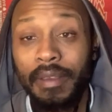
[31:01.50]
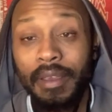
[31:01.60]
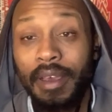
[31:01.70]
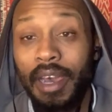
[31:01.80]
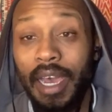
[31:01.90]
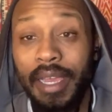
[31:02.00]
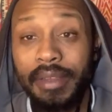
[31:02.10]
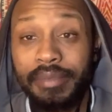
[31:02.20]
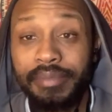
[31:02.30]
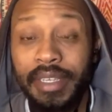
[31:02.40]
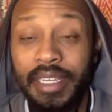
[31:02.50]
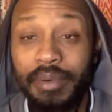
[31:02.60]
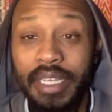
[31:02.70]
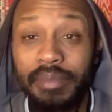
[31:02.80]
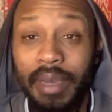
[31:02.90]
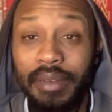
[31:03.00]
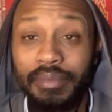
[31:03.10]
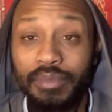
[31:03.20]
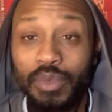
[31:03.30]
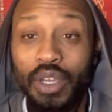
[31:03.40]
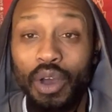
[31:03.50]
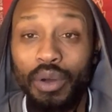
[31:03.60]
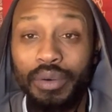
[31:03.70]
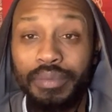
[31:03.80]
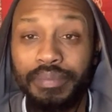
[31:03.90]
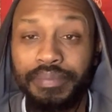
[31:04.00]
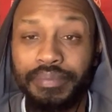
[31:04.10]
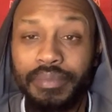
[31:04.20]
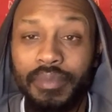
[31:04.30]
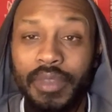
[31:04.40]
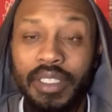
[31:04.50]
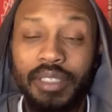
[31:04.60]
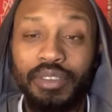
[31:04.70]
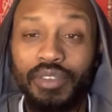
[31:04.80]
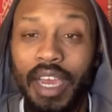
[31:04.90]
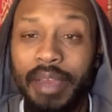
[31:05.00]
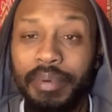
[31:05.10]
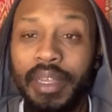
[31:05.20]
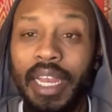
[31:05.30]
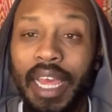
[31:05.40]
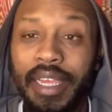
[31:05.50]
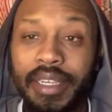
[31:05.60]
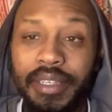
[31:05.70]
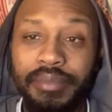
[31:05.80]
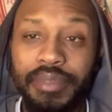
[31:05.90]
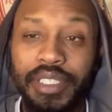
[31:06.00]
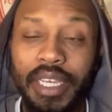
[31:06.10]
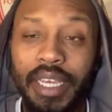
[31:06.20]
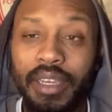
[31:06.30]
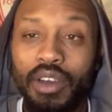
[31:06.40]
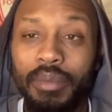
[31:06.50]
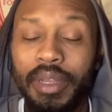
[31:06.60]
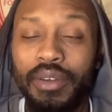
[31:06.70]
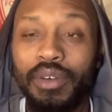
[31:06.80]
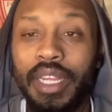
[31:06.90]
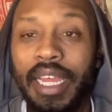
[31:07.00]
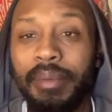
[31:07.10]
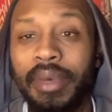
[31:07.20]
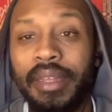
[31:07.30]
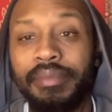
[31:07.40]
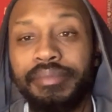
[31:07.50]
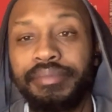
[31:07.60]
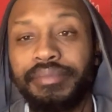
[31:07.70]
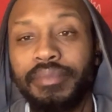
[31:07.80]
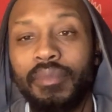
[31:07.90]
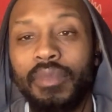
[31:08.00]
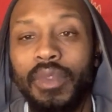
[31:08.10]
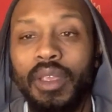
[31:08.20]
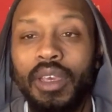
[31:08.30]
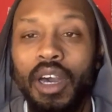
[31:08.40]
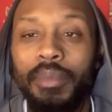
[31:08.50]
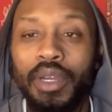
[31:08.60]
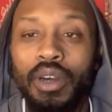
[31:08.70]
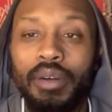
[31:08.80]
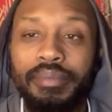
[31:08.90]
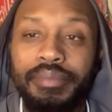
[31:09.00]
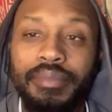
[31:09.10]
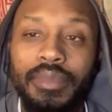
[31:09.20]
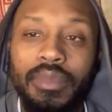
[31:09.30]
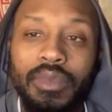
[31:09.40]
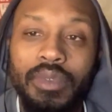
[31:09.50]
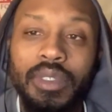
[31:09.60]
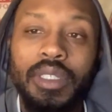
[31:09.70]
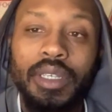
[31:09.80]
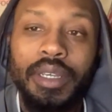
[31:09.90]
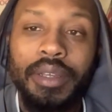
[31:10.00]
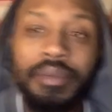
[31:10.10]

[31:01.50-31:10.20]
Alright, anyways, man, we go. Subscribe, like, share, comment, all of that, man. Up the cop. See you again.